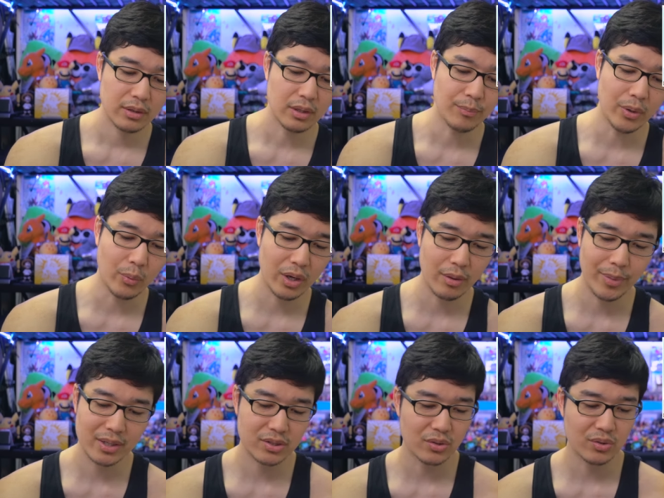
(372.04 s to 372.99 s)
the one of the
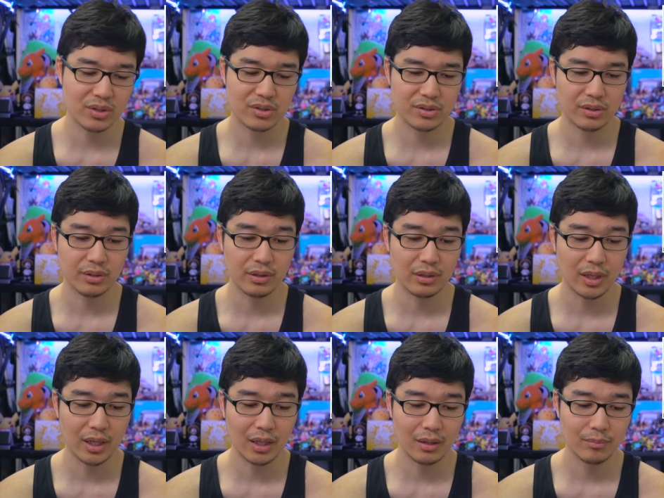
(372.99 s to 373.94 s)
best units in the
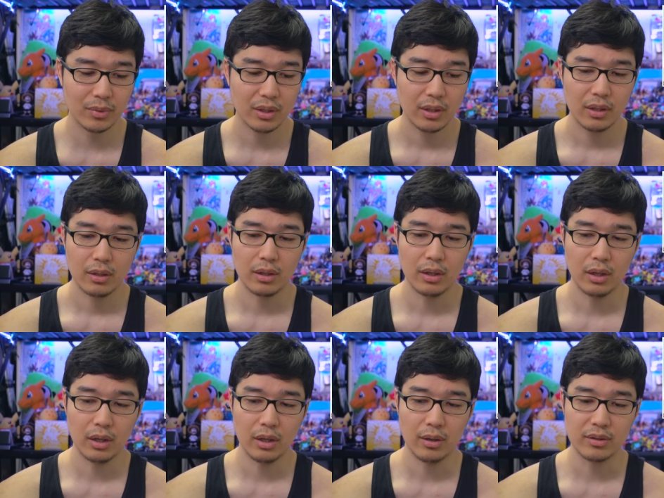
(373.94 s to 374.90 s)
game,
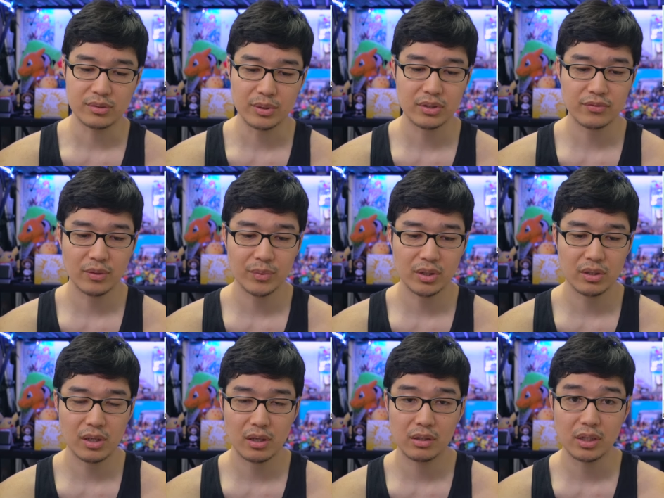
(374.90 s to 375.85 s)
uh, especially from
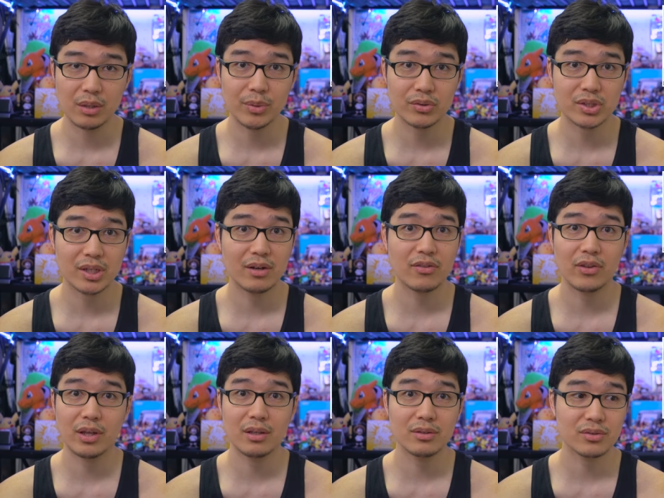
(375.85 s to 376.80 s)
the Anemo side of
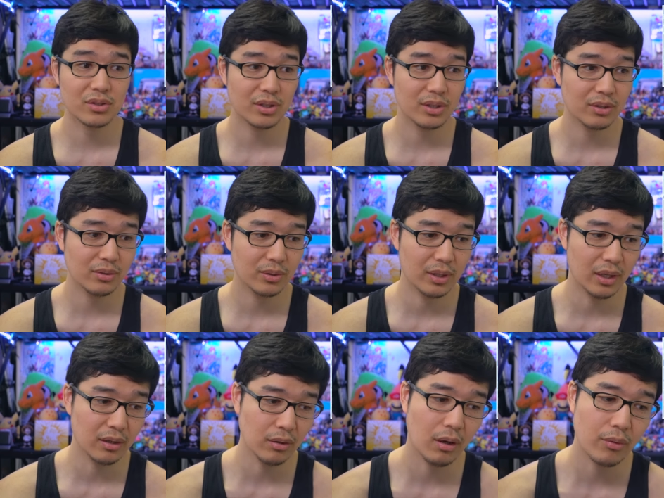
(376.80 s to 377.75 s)
things, you know,
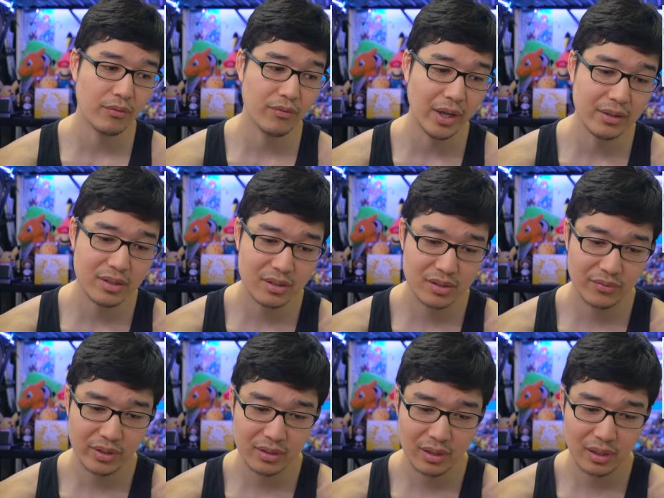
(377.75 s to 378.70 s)
uh, along with Venti and
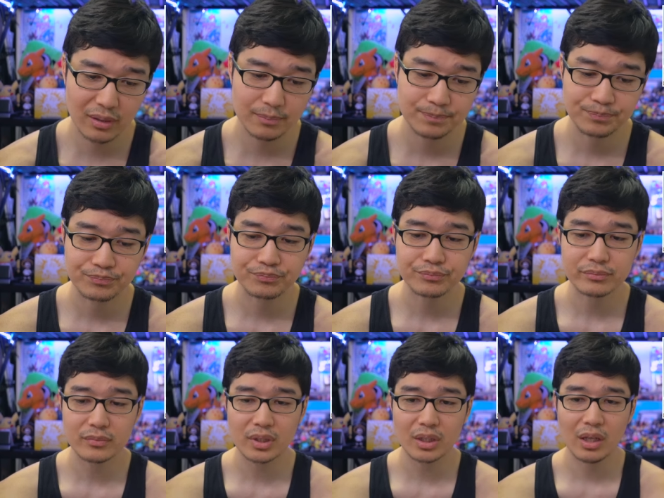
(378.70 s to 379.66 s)
stuff like that.
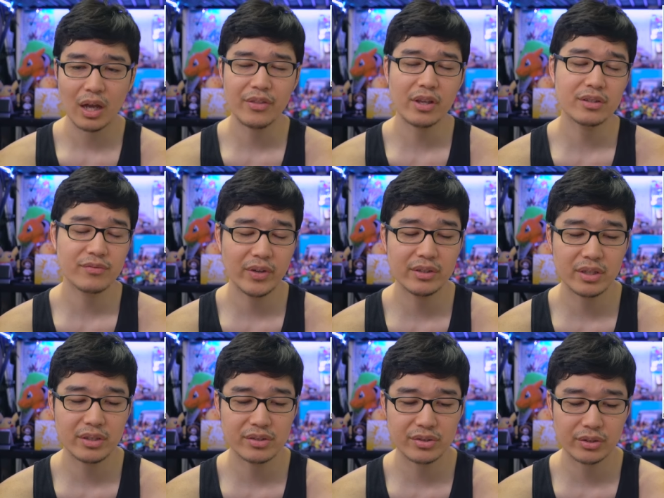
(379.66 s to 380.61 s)
I think
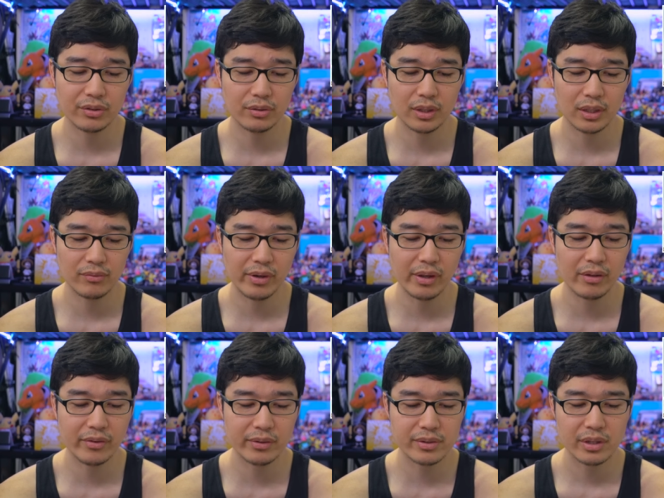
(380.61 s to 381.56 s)
Venti is still uh,
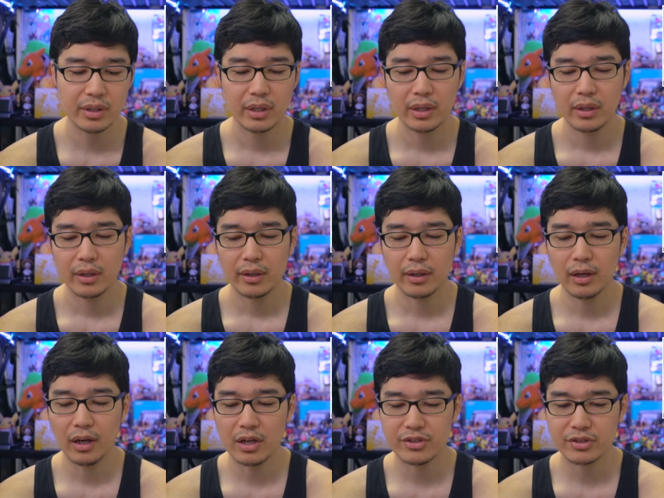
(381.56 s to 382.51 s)
relevant.
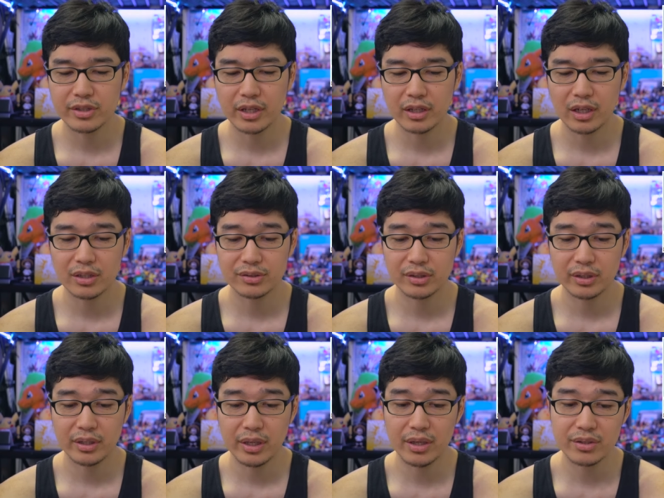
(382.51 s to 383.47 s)
Uh, it's just that
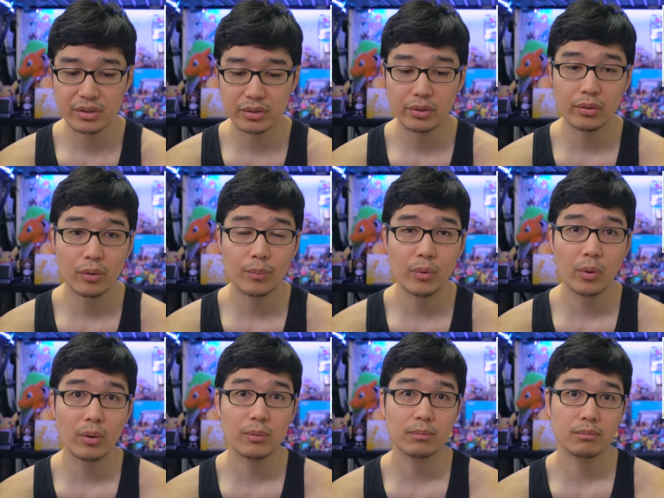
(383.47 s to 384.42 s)
Kazuha is a little
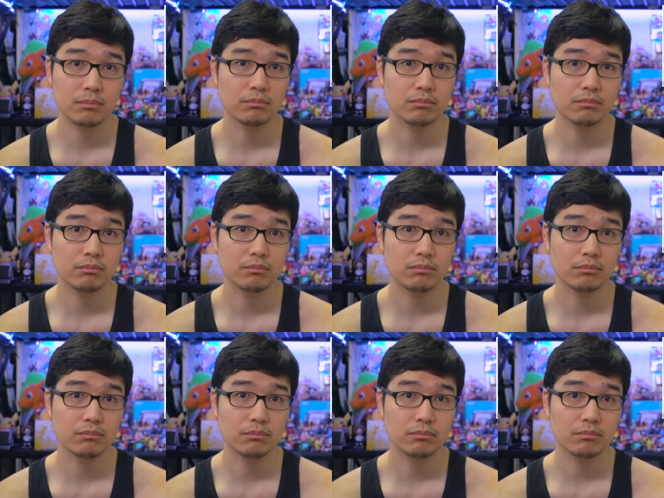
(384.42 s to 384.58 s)
more,